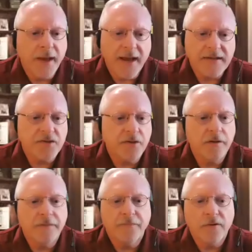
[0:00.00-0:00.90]

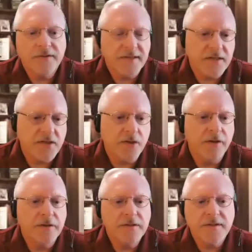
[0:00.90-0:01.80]
pastor for six
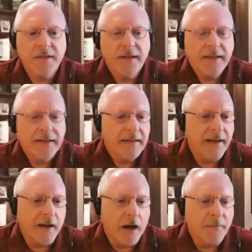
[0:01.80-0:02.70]
years,
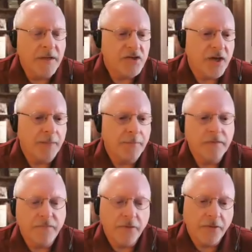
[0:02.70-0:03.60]
an army
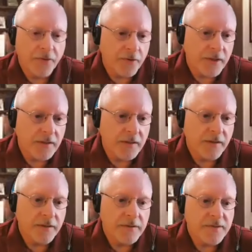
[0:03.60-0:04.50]
chaplain for 30
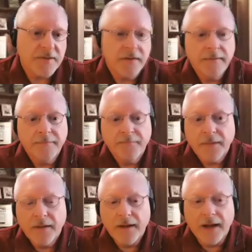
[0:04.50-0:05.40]
years,
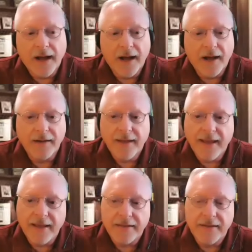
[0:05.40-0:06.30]
uh,
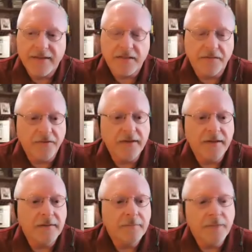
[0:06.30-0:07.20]
a, a,
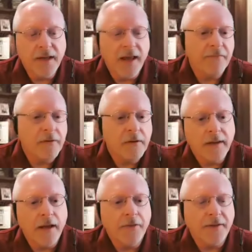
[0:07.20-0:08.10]
civilian behavioral
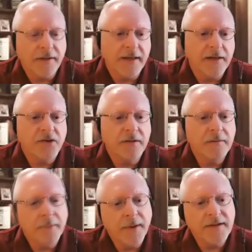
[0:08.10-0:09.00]
health and addiction
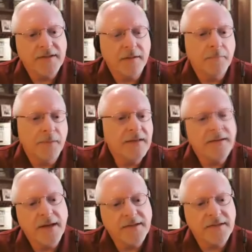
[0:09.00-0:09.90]
medicine,
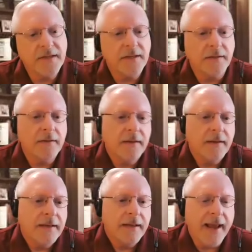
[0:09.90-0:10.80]
PTSD and
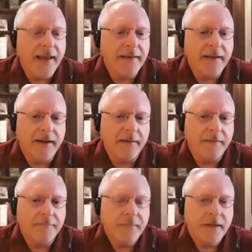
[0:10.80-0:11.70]
and
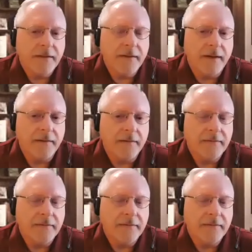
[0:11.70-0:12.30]
um, uh,